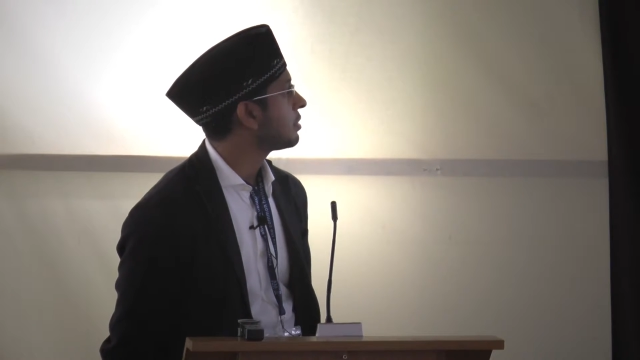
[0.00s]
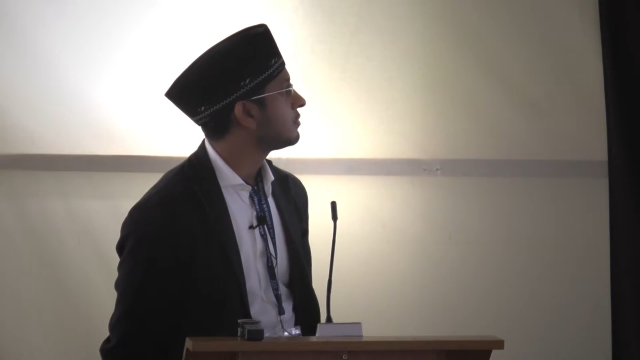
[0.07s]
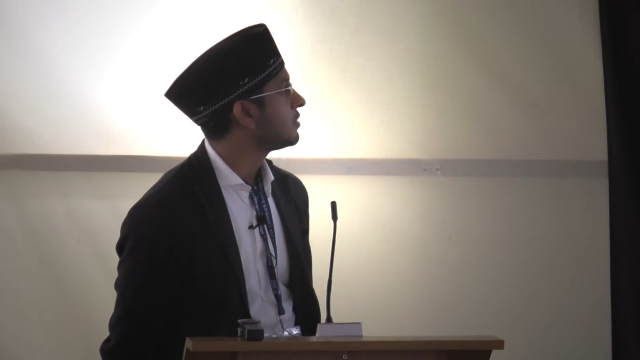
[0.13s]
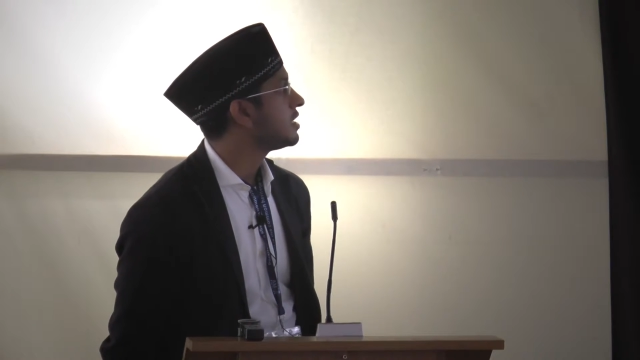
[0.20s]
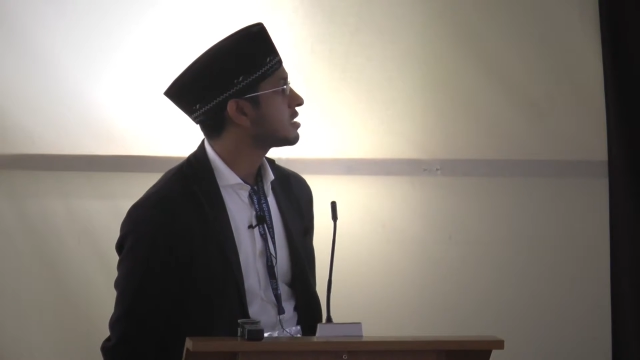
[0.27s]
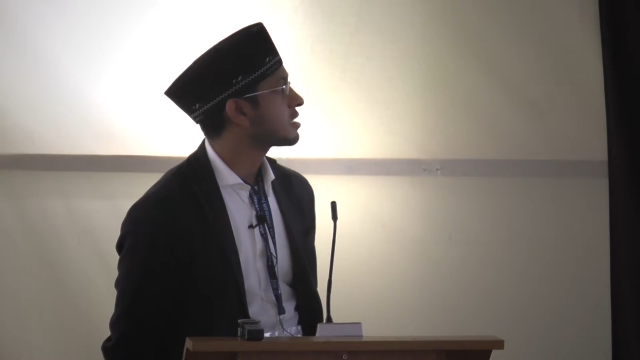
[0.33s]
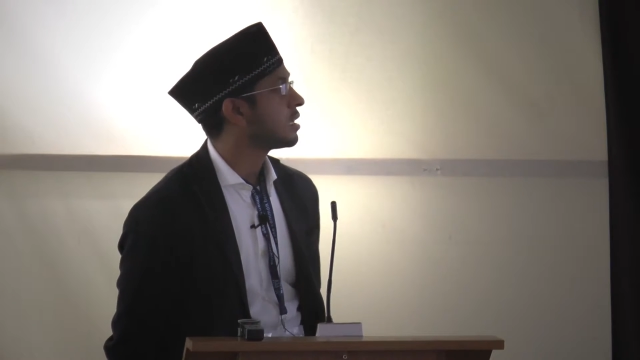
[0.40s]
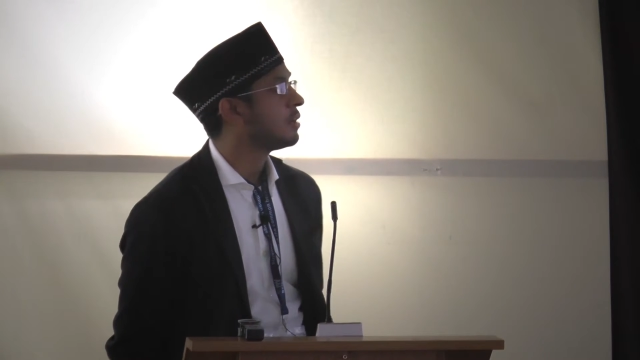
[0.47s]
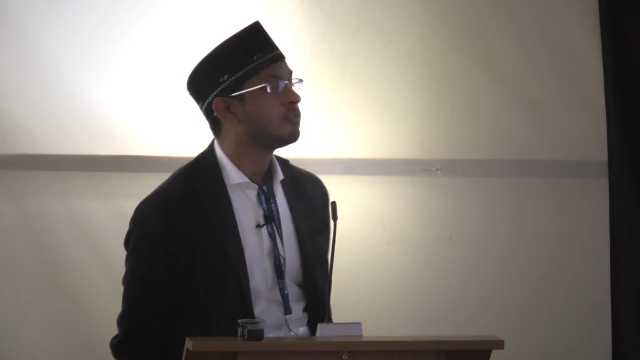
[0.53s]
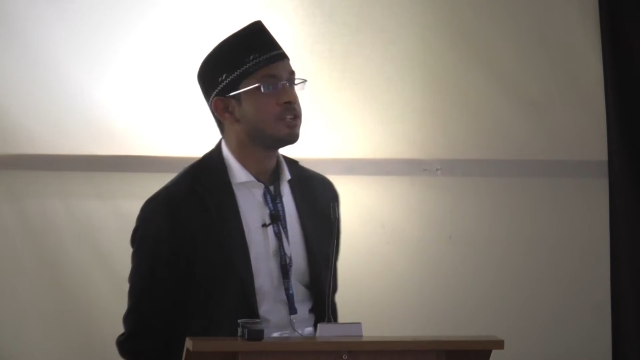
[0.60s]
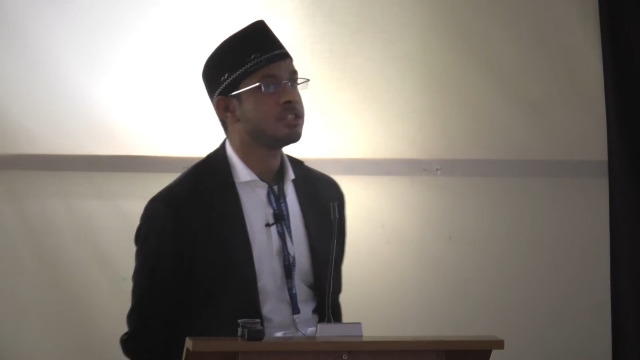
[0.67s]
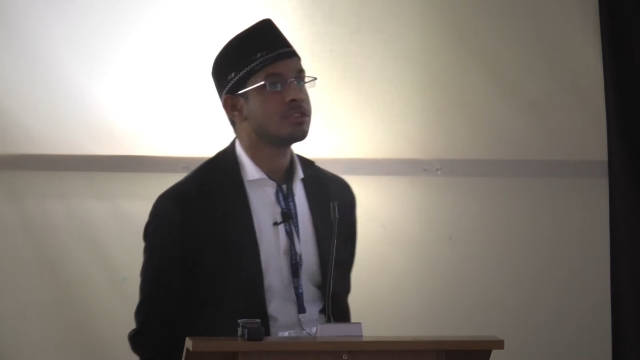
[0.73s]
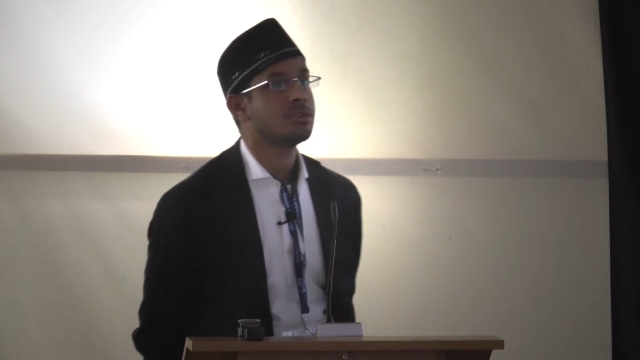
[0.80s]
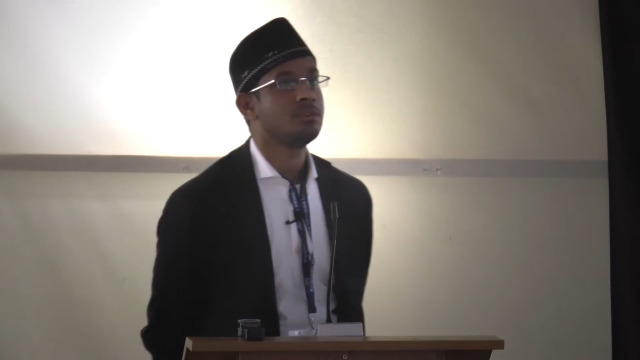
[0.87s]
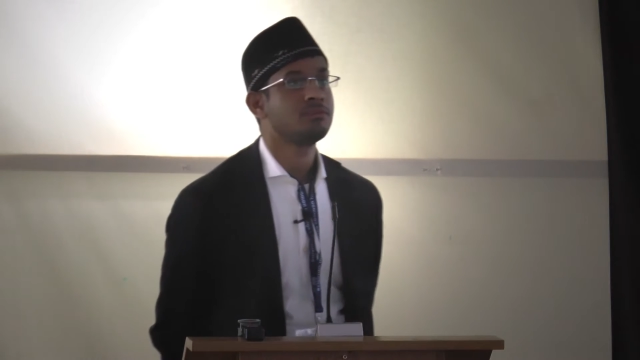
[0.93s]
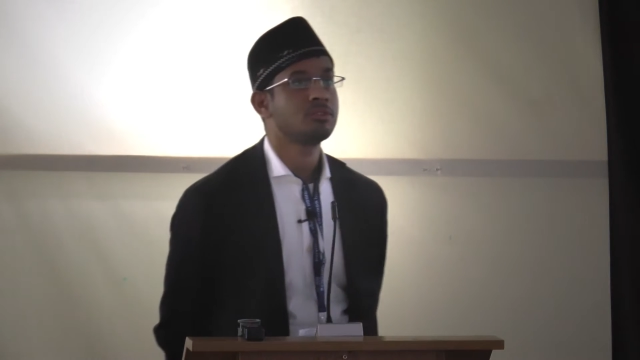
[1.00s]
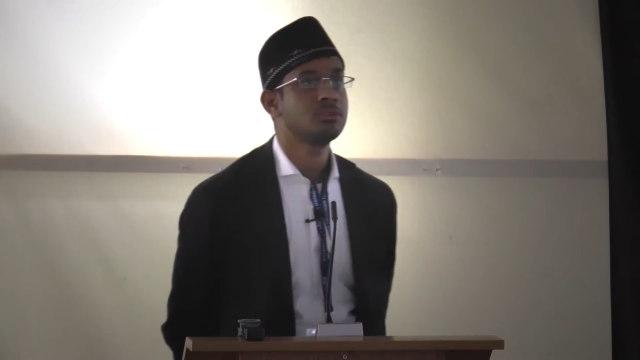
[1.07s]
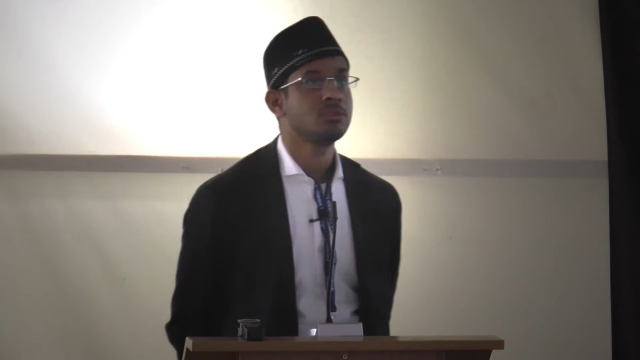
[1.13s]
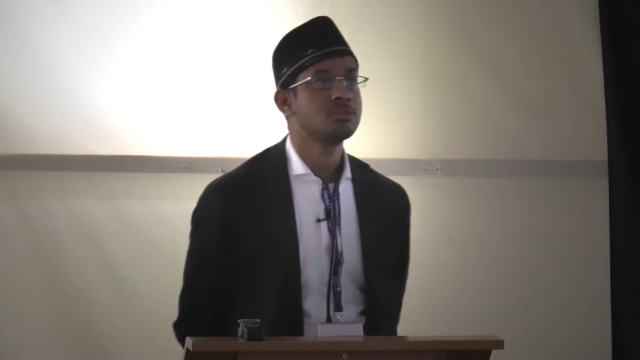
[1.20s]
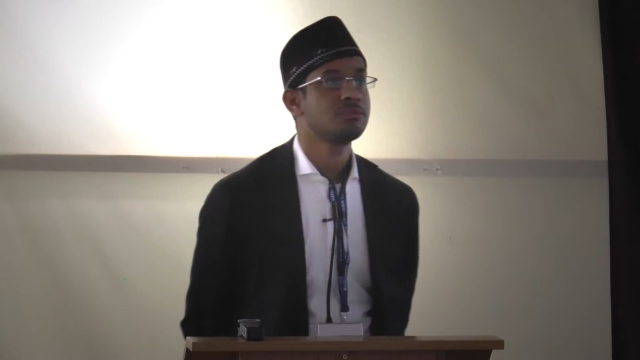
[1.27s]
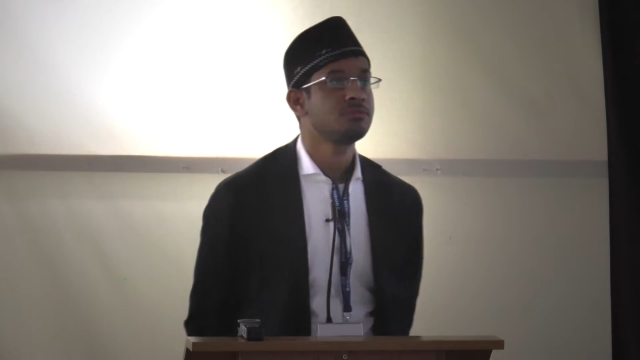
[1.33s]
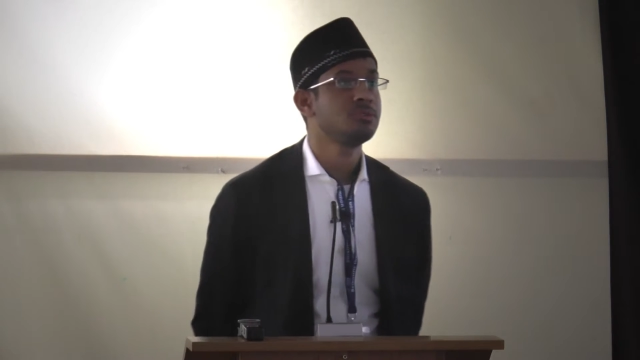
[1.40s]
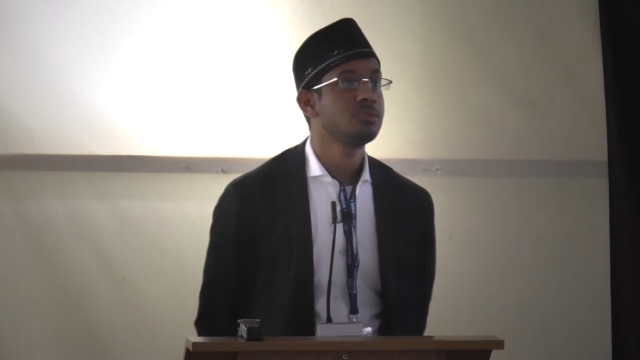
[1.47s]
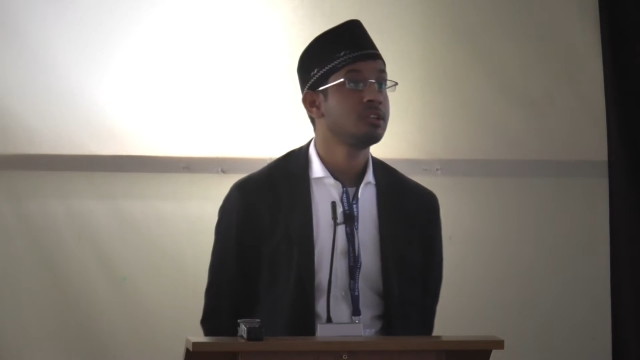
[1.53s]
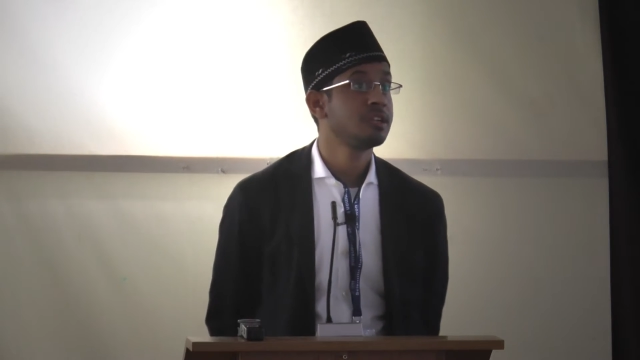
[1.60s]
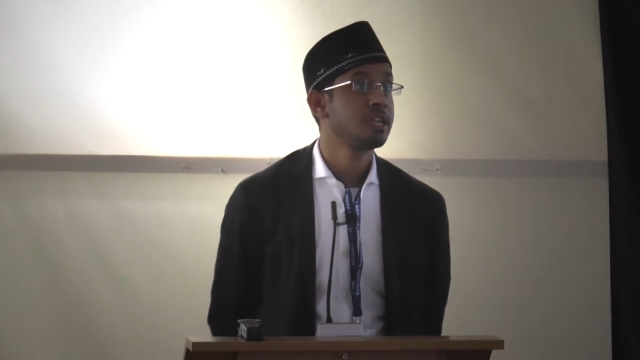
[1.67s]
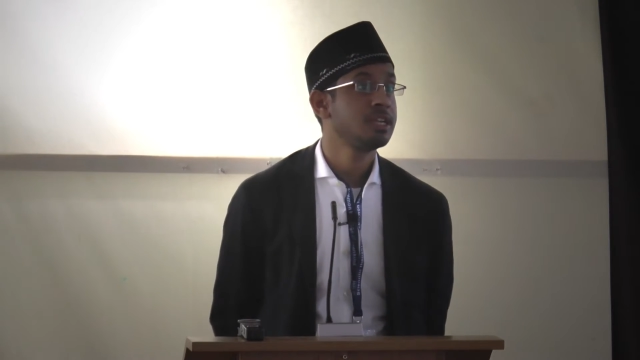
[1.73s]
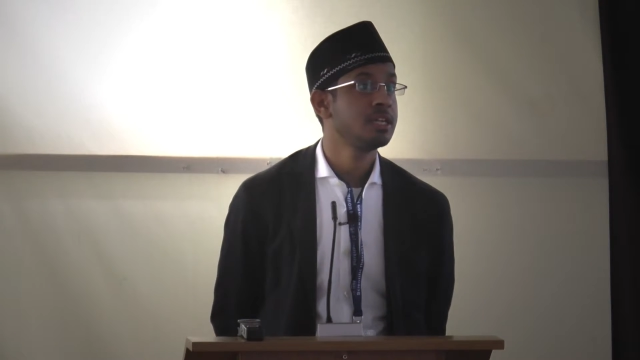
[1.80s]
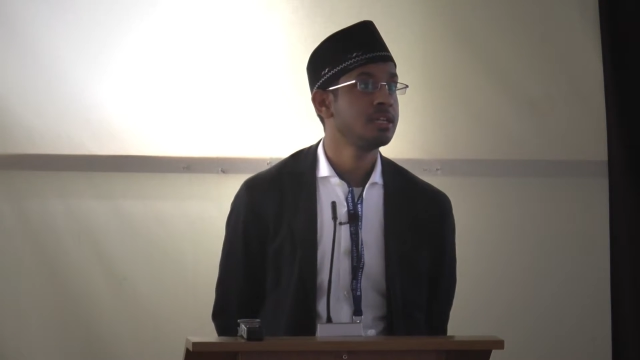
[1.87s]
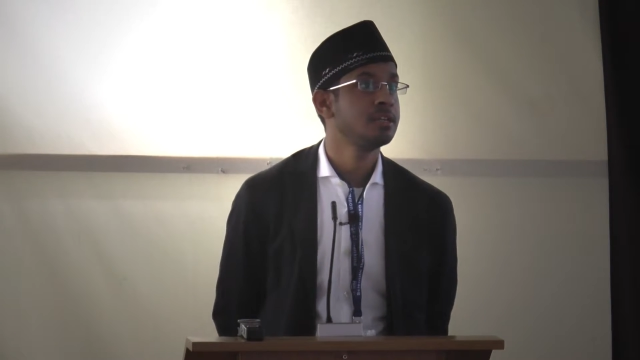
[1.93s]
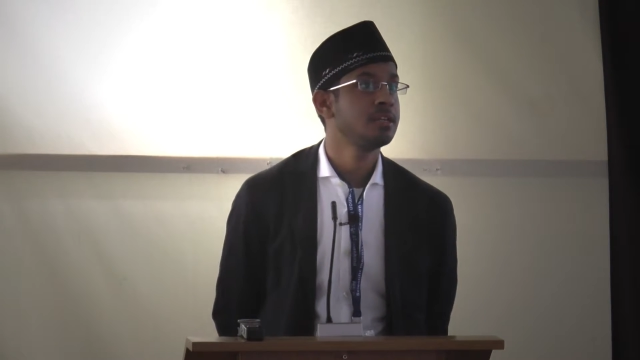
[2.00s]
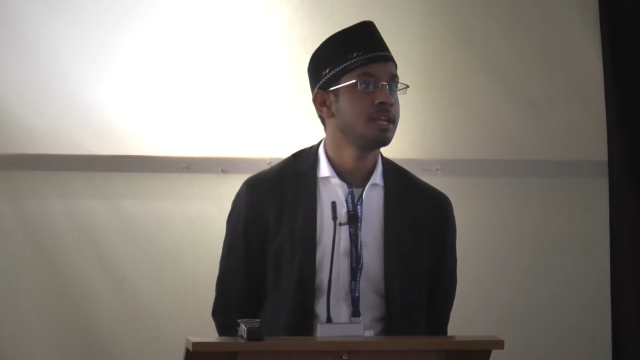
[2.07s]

of the Discovery Zone. For those of you who attended